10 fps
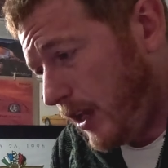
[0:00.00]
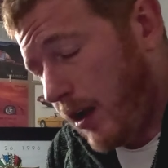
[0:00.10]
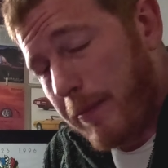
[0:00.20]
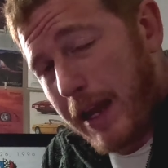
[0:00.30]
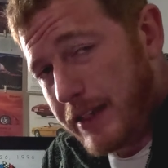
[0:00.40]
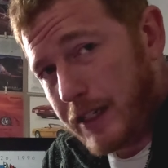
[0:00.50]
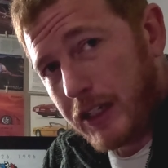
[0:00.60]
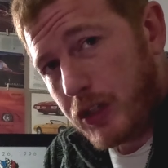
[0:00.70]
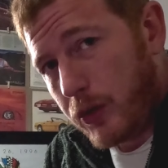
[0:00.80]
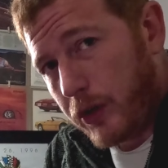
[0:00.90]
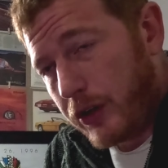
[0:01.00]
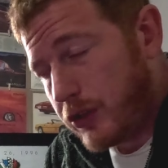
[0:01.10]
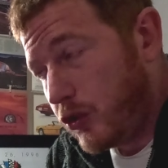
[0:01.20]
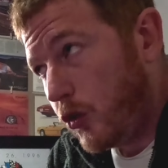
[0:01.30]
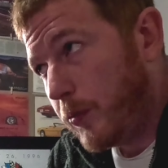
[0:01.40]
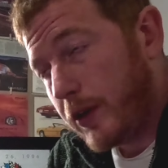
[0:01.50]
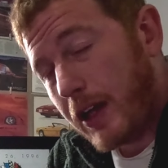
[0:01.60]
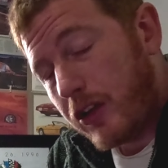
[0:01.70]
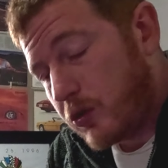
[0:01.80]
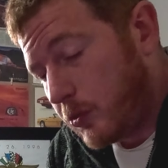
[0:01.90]
Amazing tuner, super
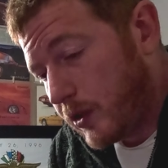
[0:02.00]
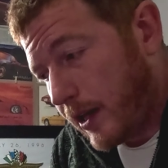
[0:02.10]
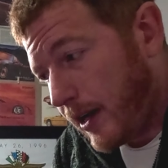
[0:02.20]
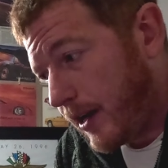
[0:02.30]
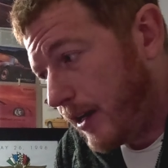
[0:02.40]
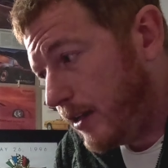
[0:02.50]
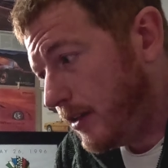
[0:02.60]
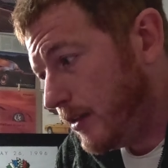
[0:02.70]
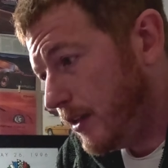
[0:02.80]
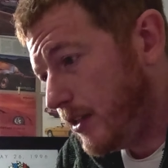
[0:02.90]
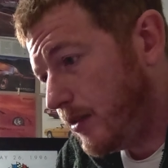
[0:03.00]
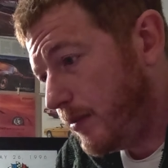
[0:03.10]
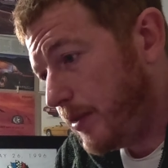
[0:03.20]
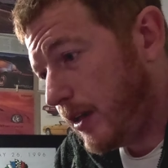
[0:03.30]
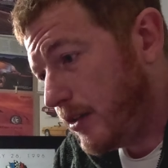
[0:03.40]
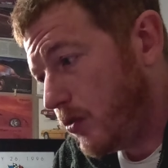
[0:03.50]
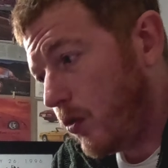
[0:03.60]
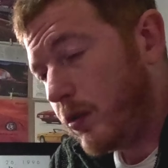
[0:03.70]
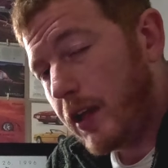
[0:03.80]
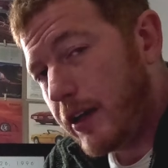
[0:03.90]
knowledgeable guy. It's been his
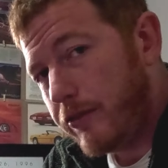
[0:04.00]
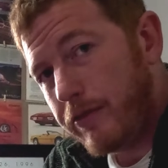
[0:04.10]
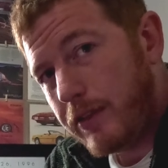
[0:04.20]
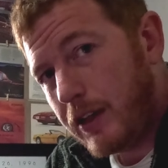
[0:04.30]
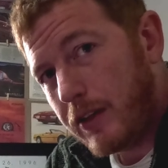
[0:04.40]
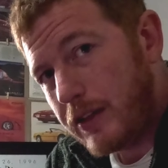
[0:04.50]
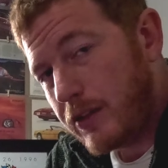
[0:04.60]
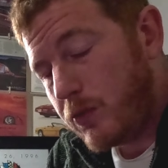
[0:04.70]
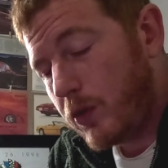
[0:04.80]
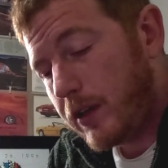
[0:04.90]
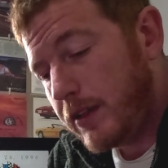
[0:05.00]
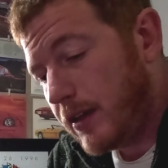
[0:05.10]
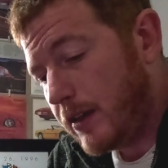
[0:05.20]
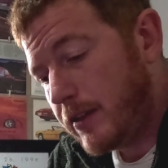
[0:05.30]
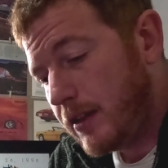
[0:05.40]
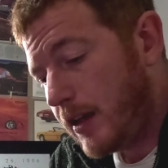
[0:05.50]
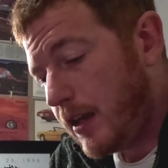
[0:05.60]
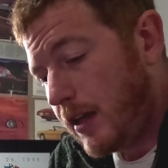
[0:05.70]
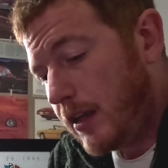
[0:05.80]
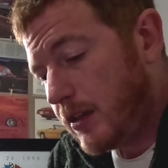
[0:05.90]
whole life. This is what he does.
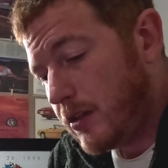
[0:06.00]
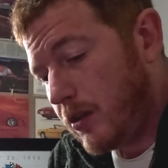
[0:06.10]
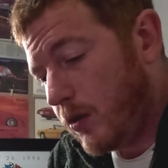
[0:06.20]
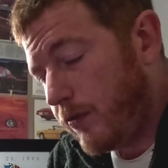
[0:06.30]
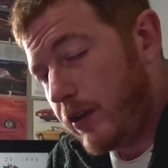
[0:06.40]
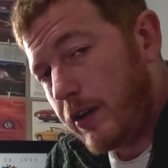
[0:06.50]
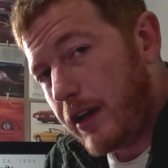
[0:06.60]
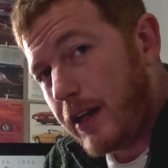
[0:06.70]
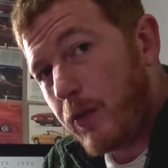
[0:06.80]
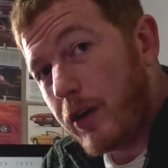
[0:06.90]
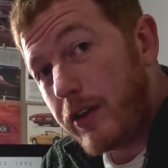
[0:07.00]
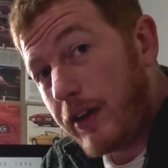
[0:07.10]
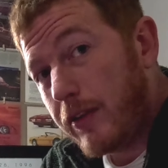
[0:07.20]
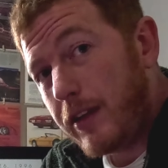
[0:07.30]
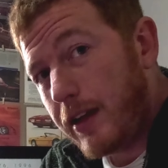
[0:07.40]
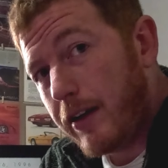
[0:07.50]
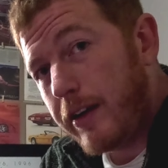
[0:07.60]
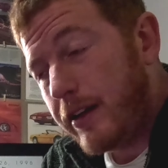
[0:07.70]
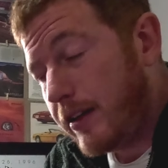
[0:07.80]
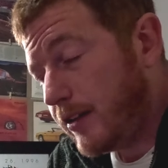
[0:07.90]
So if you're anywhere near the
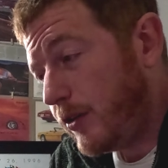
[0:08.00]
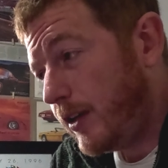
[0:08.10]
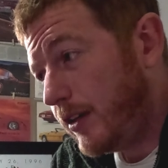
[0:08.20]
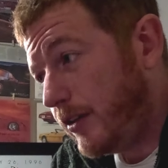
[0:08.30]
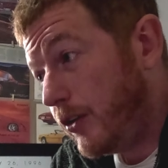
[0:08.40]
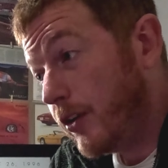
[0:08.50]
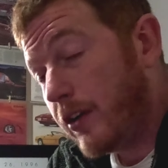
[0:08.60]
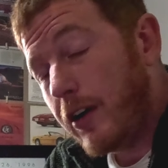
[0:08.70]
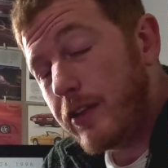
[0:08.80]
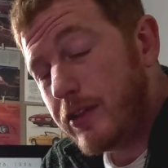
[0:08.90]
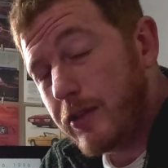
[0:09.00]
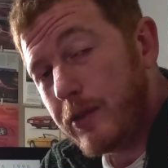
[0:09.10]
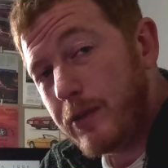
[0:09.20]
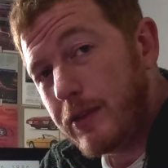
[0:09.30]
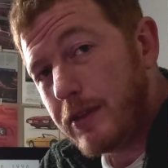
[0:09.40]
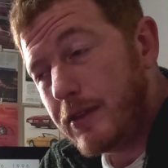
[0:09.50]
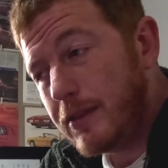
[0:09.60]
area and you need your car tuned,